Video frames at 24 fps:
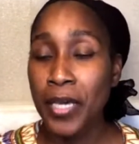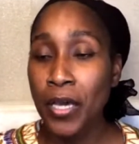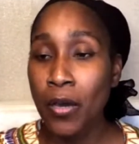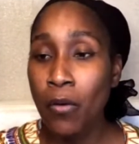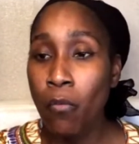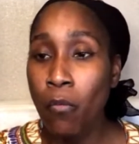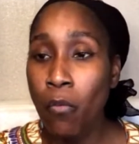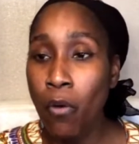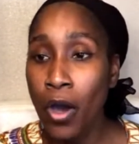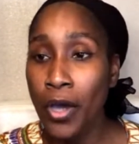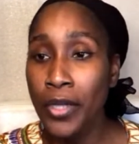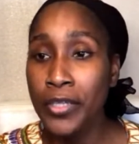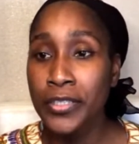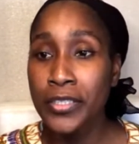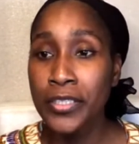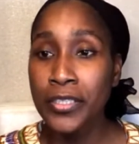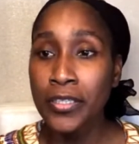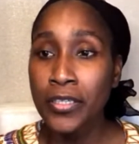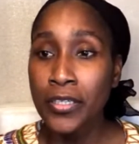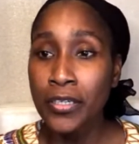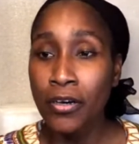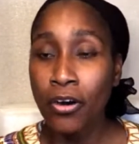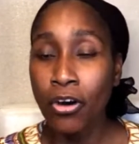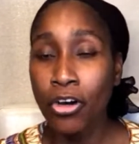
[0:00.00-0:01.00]
pick
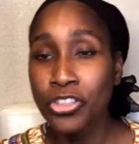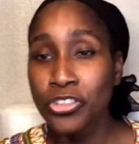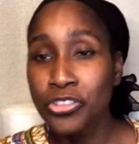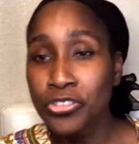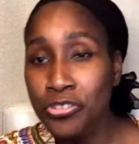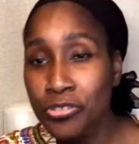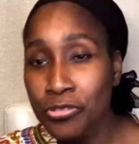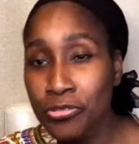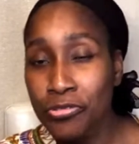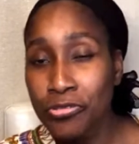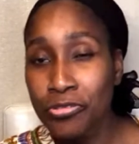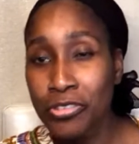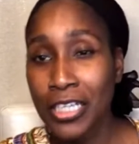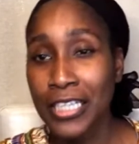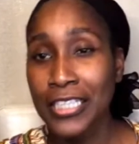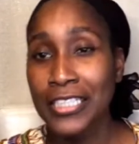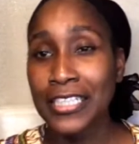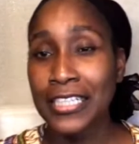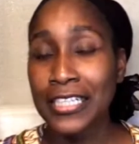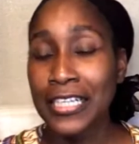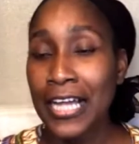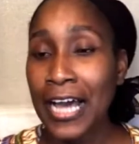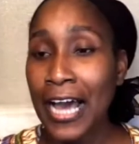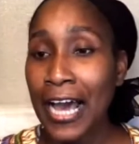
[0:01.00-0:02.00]
one or two
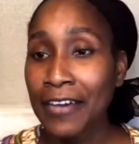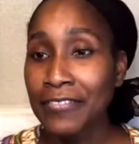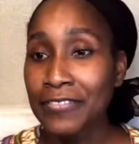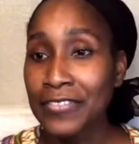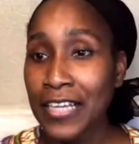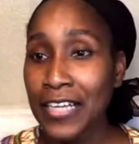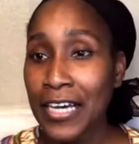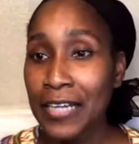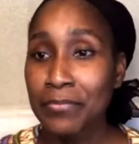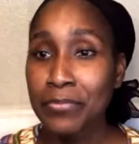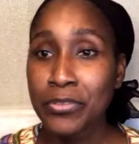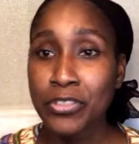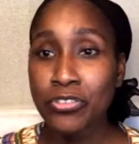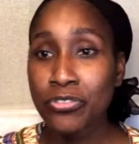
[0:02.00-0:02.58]
and they'll have that,